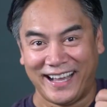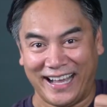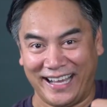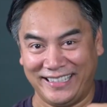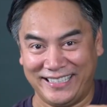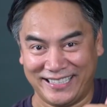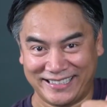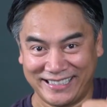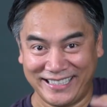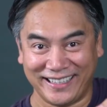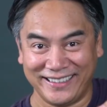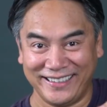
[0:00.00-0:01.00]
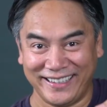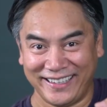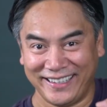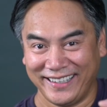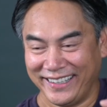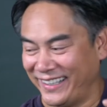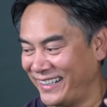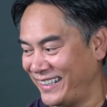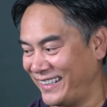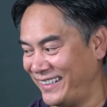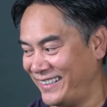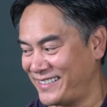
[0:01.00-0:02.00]
I just gunned it
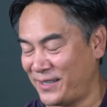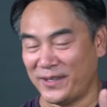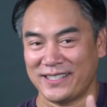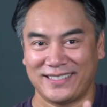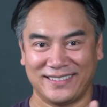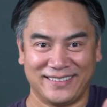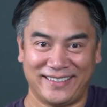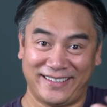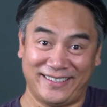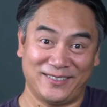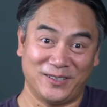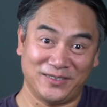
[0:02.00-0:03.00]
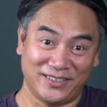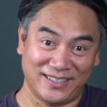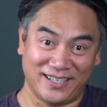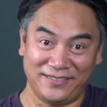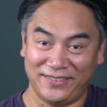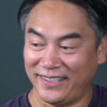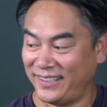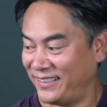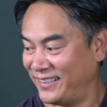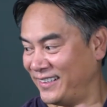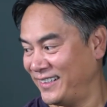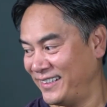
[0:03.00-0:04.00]
because I was, I guess, overconfident.
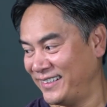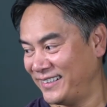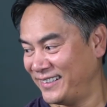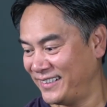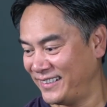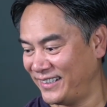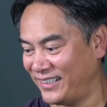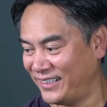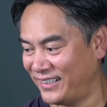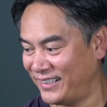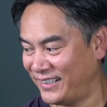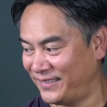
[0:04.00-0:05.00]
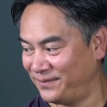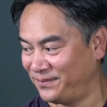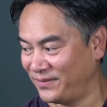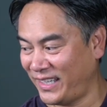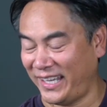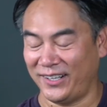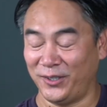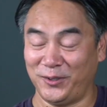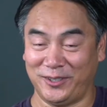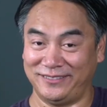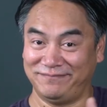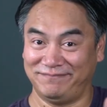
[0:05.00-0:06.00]

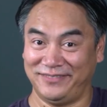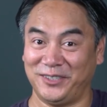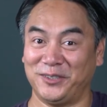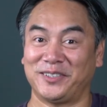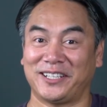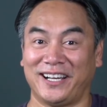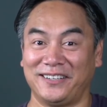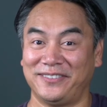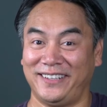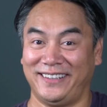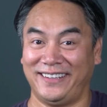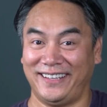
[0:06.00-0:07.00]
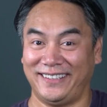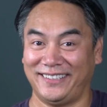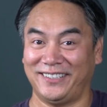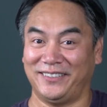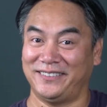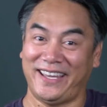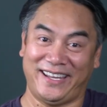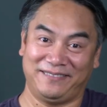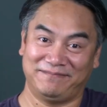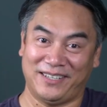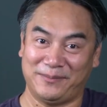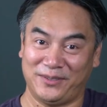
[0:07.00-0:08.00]
Or overconfident that, you know, hey,
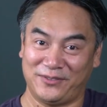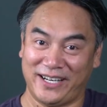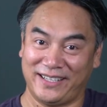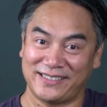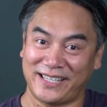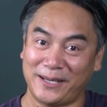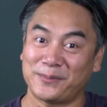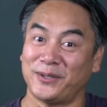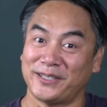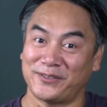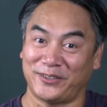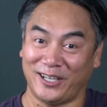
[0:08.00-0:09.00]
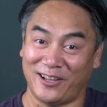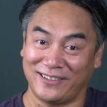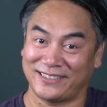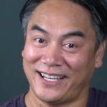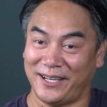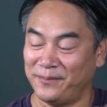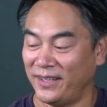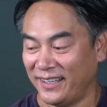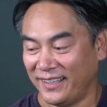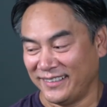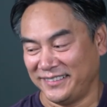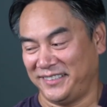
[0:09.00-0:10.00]
I've been riding skateboards for a long time.
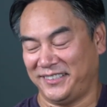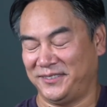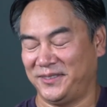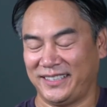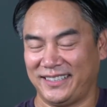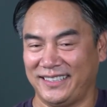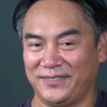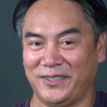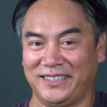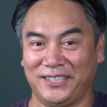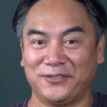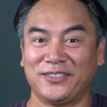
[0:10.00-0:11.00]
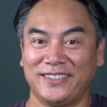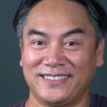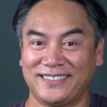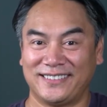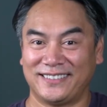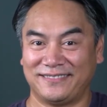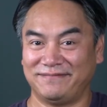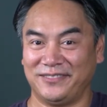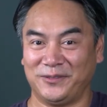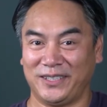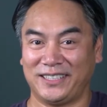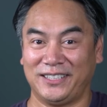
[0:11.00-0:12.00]
You know, what difference,
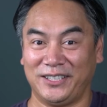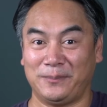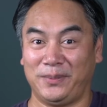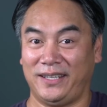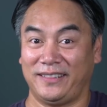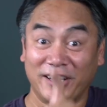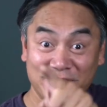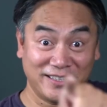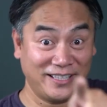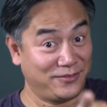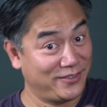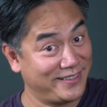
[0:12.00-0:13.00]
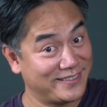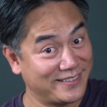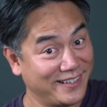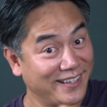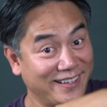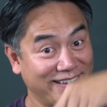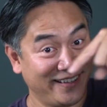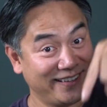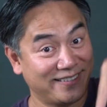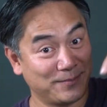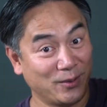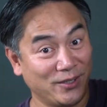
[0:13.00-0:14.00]
what could it be? There's a difference.
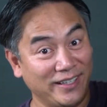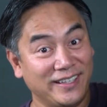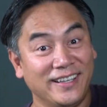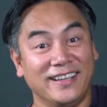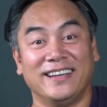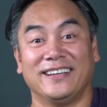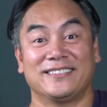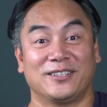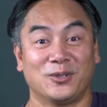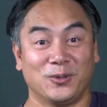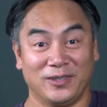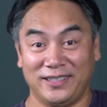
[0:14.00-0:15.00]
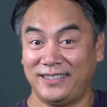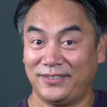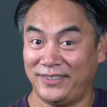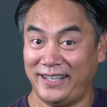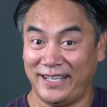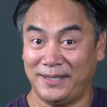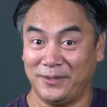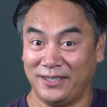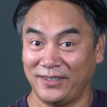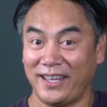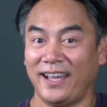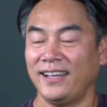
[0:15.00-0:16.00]
This board is a totally different animal,
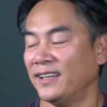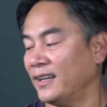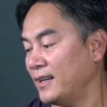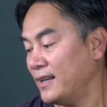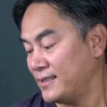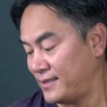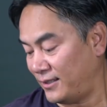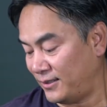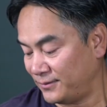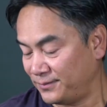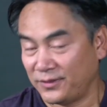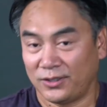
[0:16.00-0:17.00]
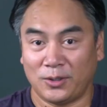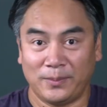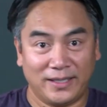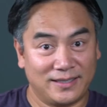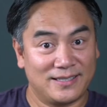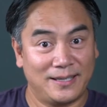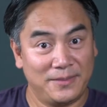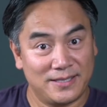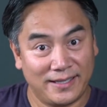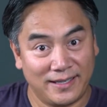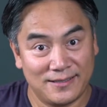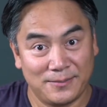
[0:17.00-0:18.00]
okay? So don't make the same
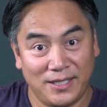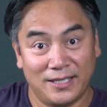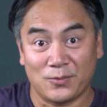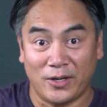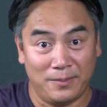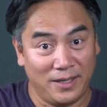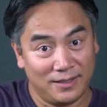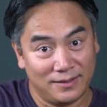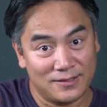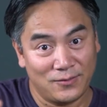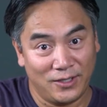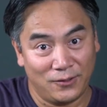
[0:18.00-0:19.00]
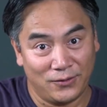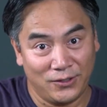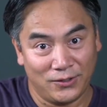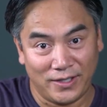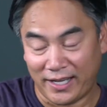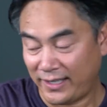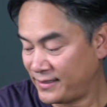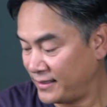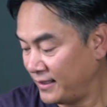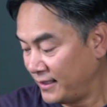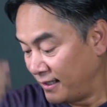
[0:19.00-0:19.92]
mistake as me. That's why I'm making this video for you guys.